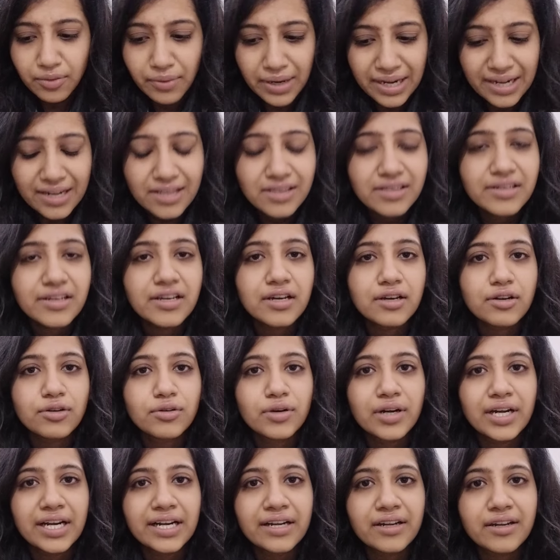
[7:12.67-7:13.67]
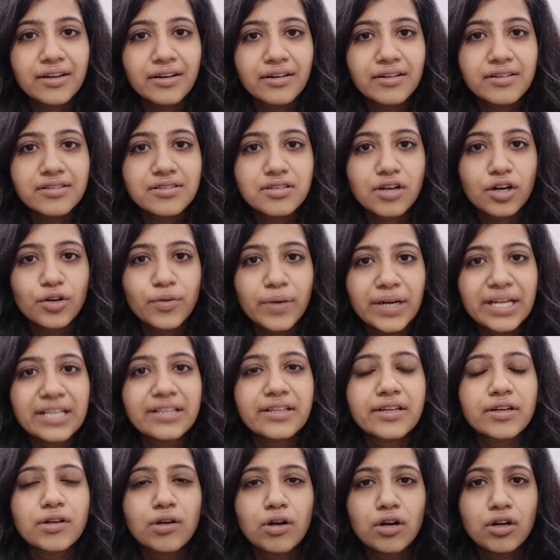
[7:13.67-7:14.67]
23-year-old interns or
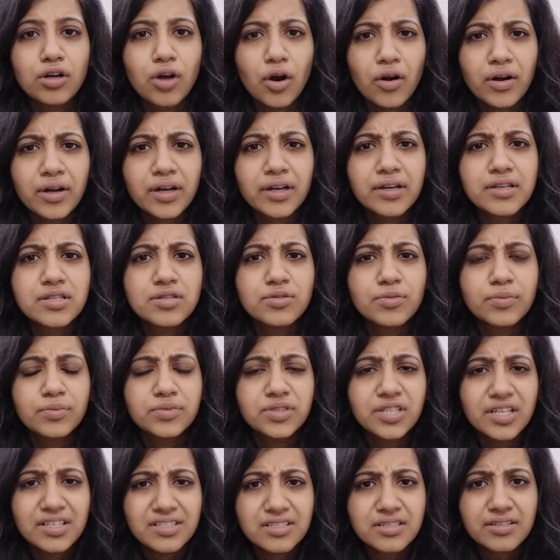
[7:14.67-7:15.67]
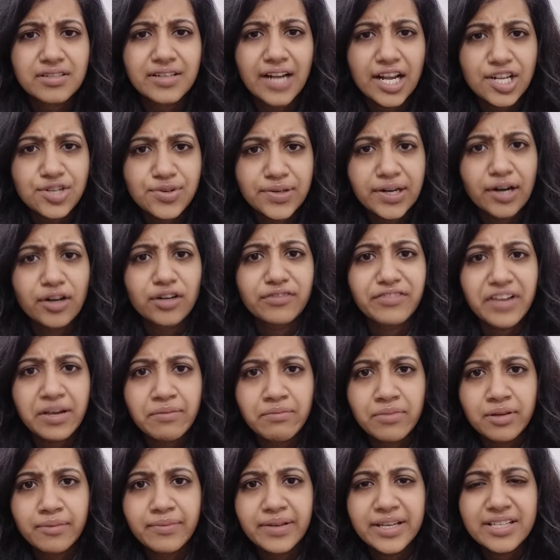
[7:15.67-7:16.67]
23-year-old doctors who just graduated out of
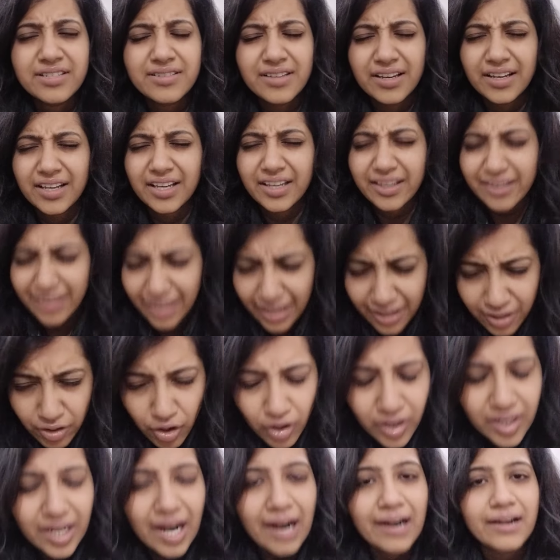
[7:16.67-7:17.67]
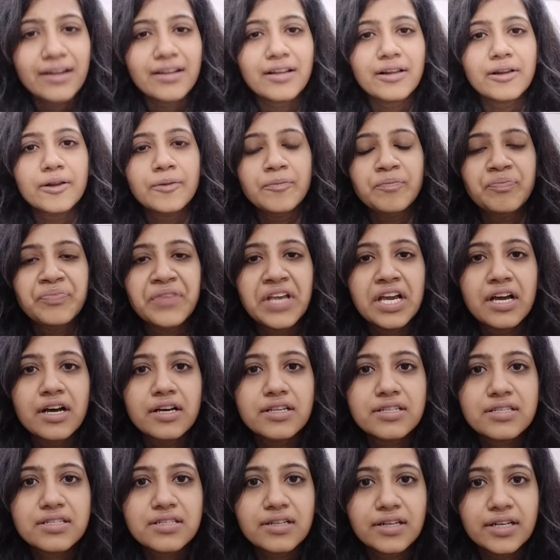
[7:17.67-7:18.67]
MBBS cannot handle
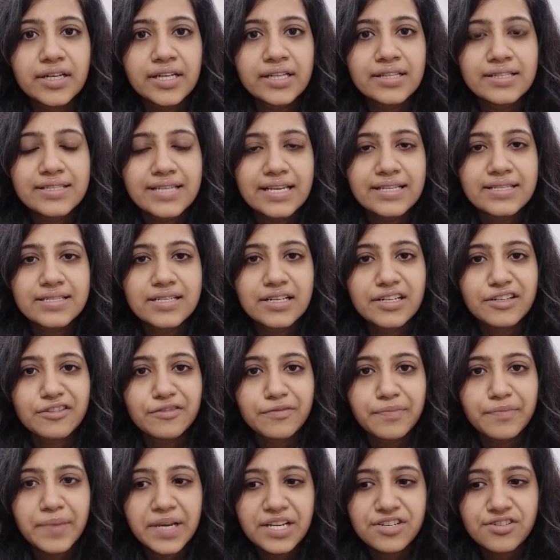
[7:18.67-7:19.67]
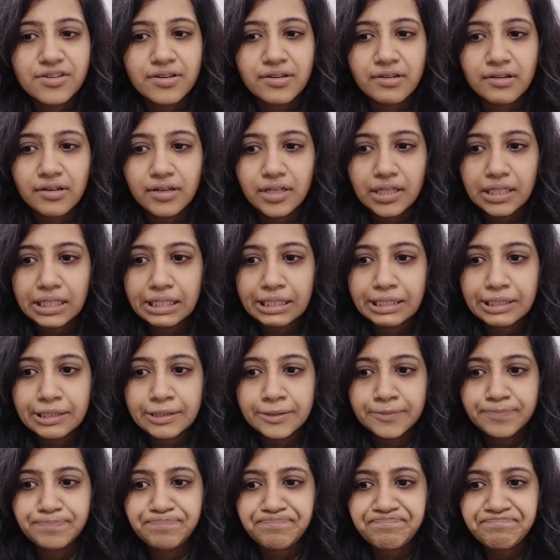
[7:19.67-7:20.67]
certain sensitive patient
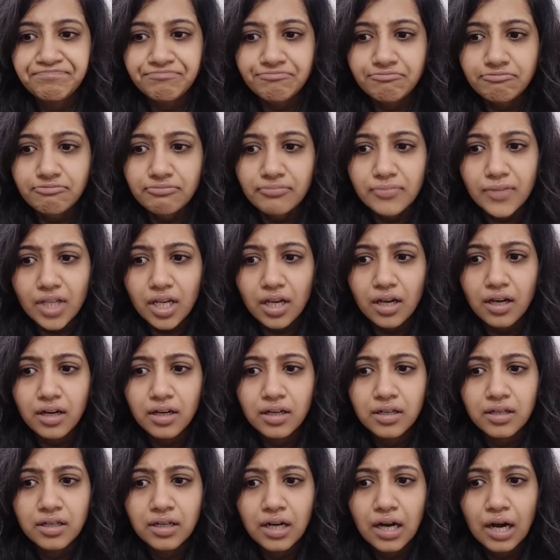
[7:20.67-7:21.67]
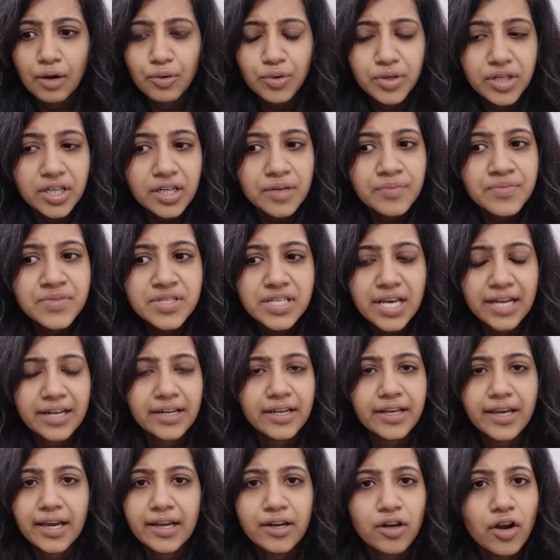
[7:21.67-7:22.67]
outcomes
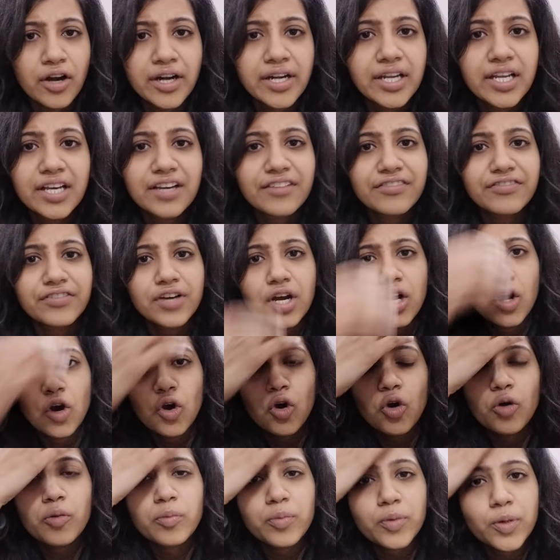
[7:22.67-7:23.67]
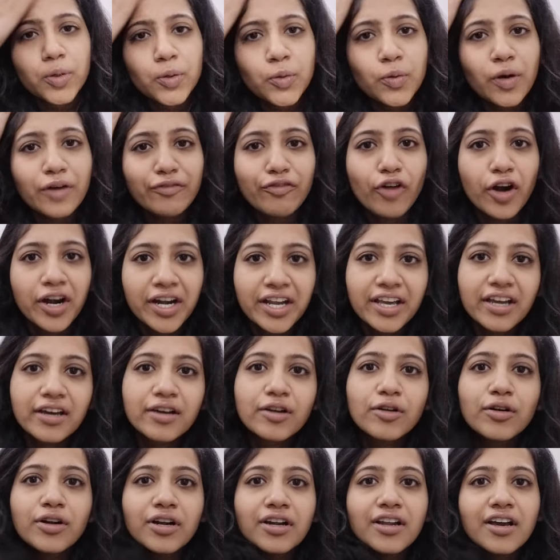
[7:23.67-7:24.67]
and cannot give hope to a
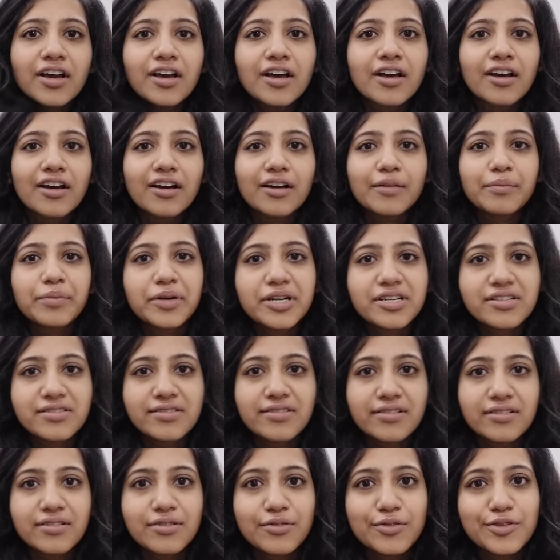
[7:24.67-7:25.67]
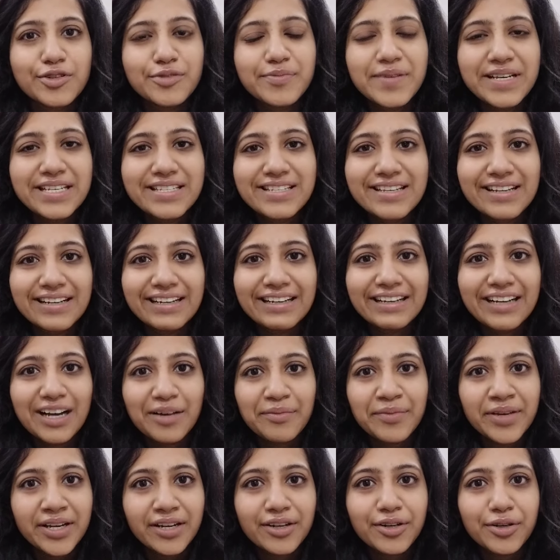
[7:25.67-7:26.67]
40-year-old person who's basically
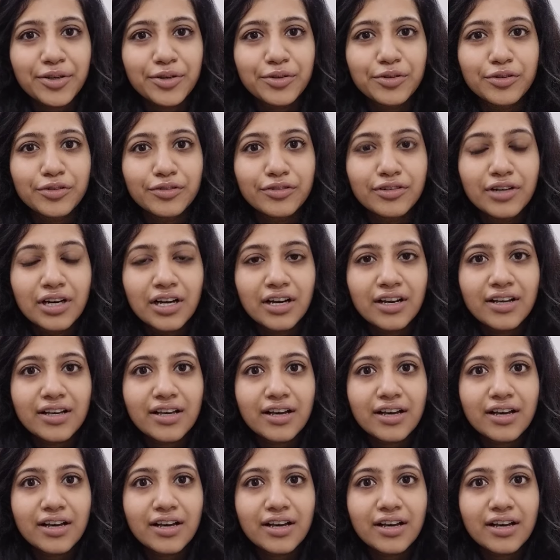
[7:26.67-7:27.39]
coming to you